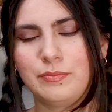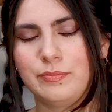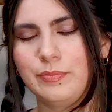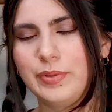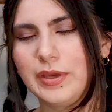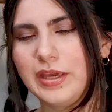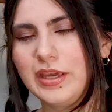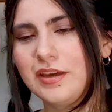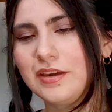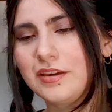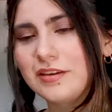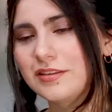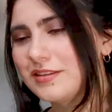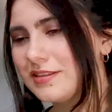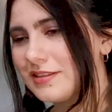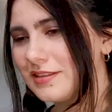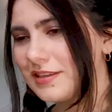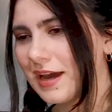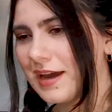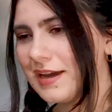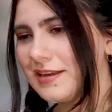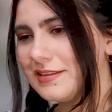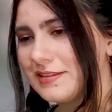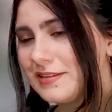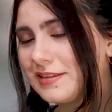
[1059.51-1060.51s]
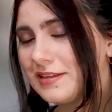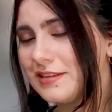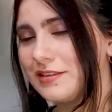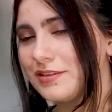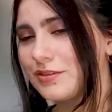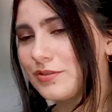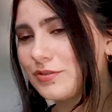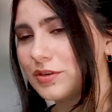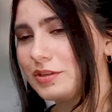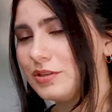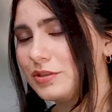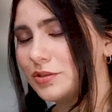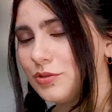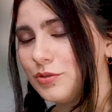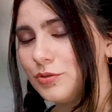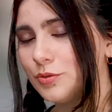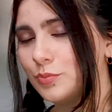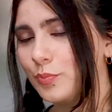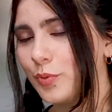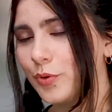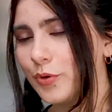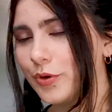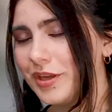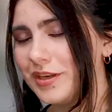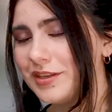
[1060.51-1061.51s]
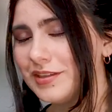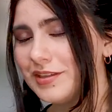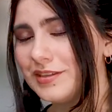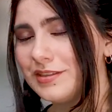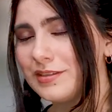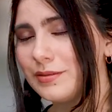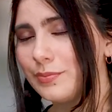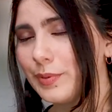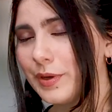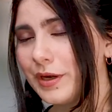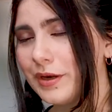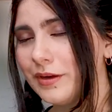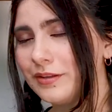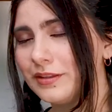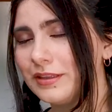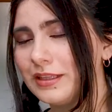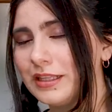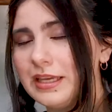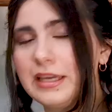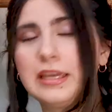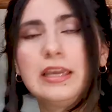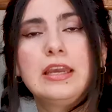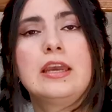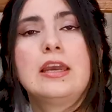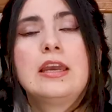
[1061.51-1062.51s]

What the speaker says: being concise and straight to the point is apparently